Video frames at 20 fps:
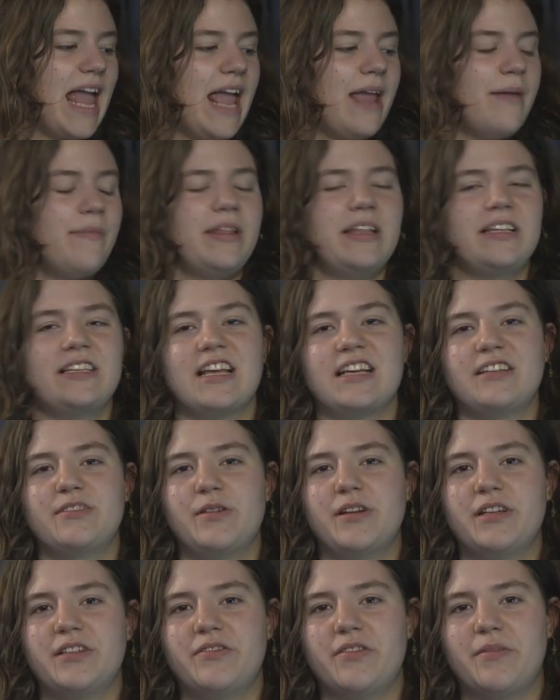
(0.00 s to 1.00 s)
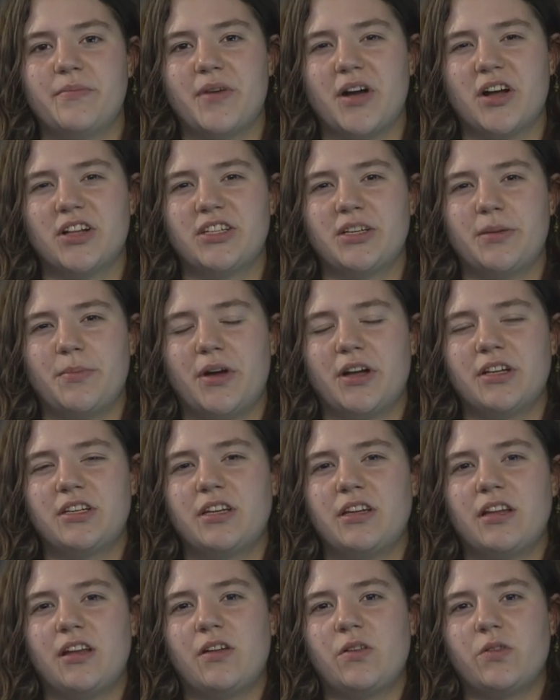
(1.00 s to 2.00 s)
Amen. Thanks for this for Marta.
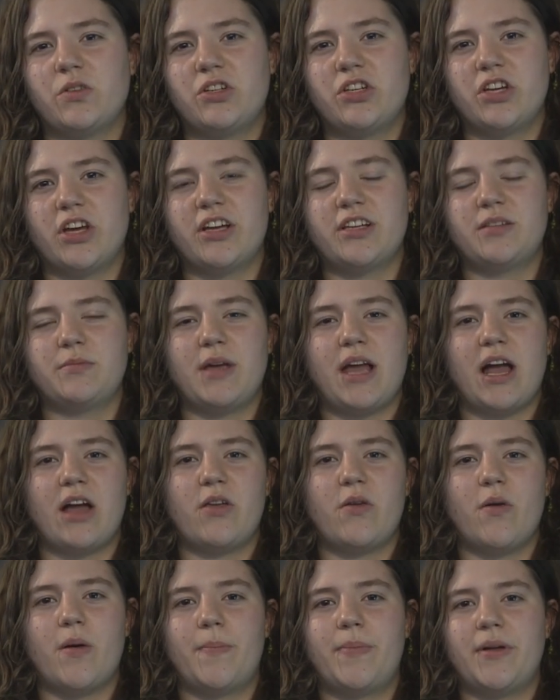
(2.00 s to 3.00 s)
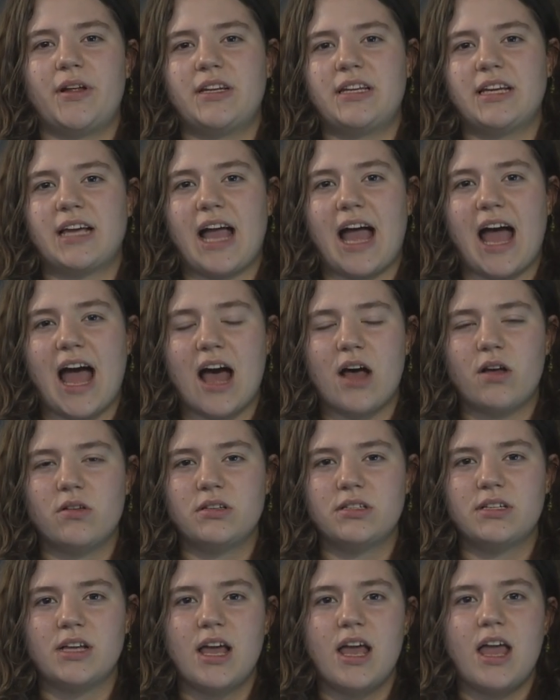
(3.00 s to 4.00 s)
Marta, the Lord shows me how you are building a
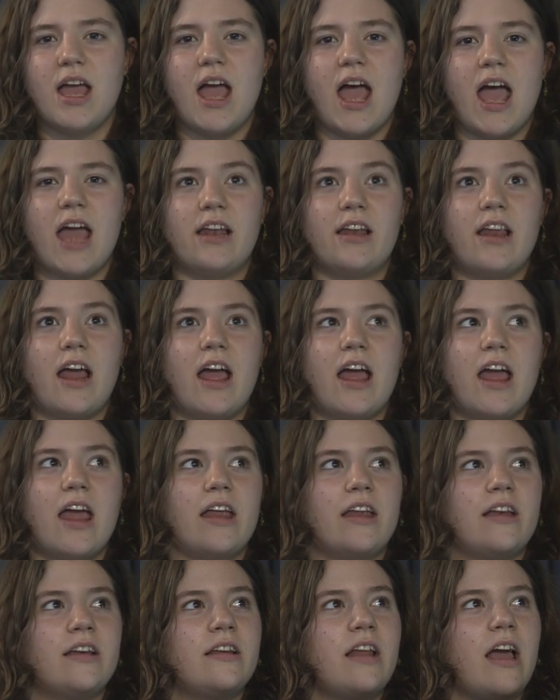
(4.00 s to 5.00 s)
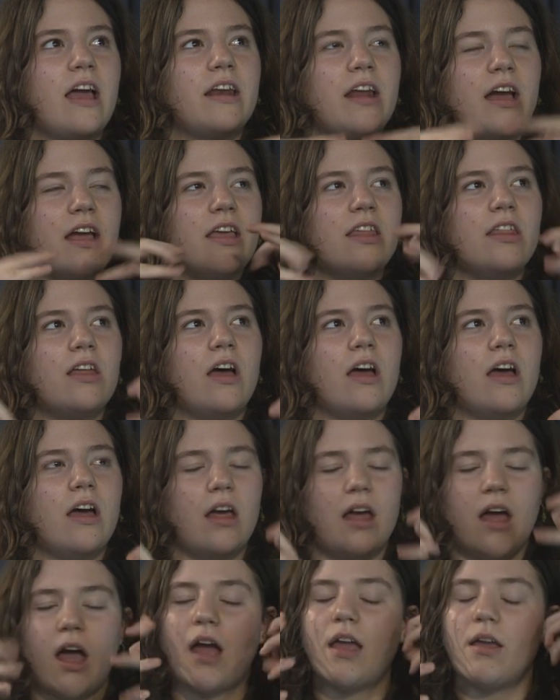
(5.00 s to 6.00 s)
house and, and, and I hear that
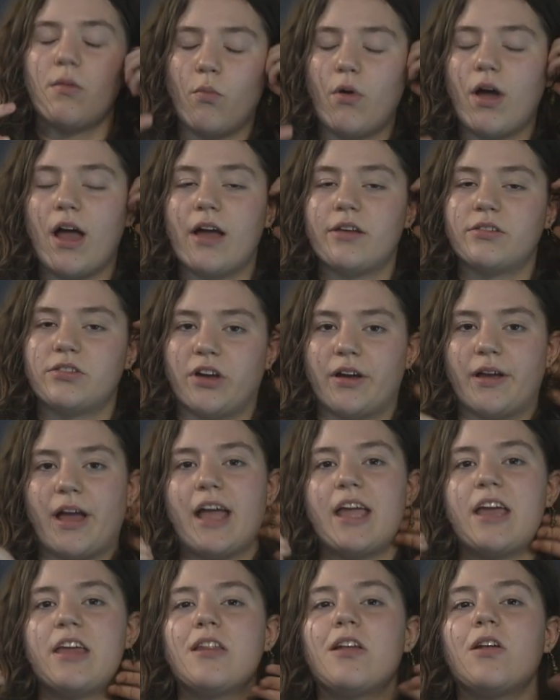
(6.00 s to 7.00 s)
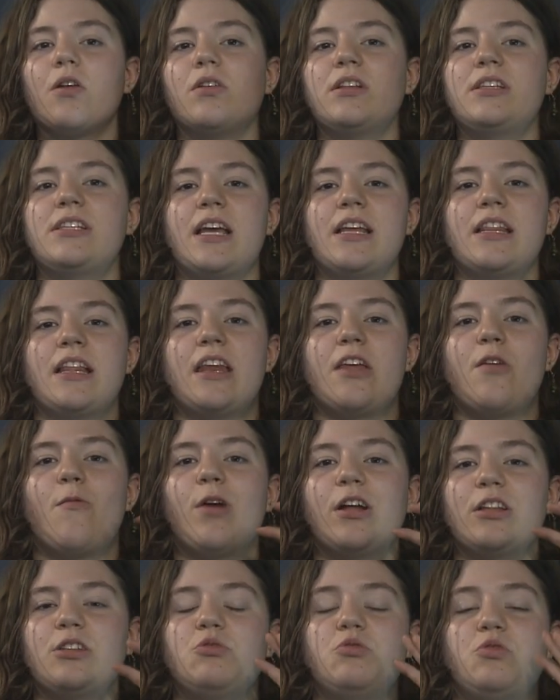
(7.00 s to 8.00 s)
I what, uh, sorry, I hear the Lord saying that He
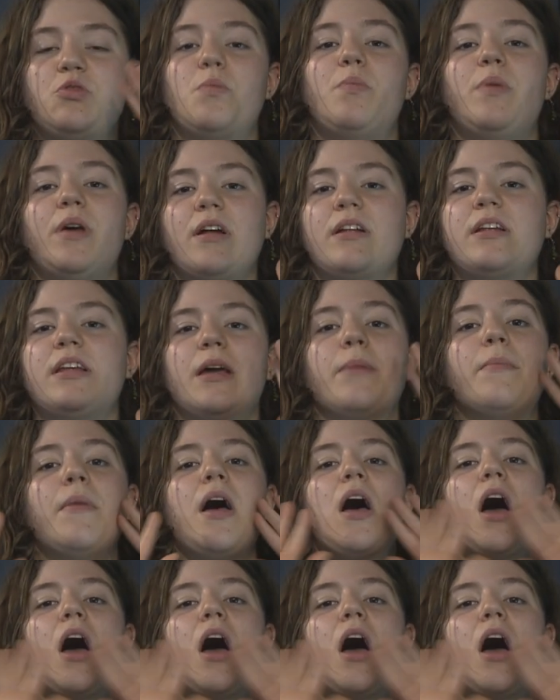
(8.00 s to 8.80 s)
wants you to build Him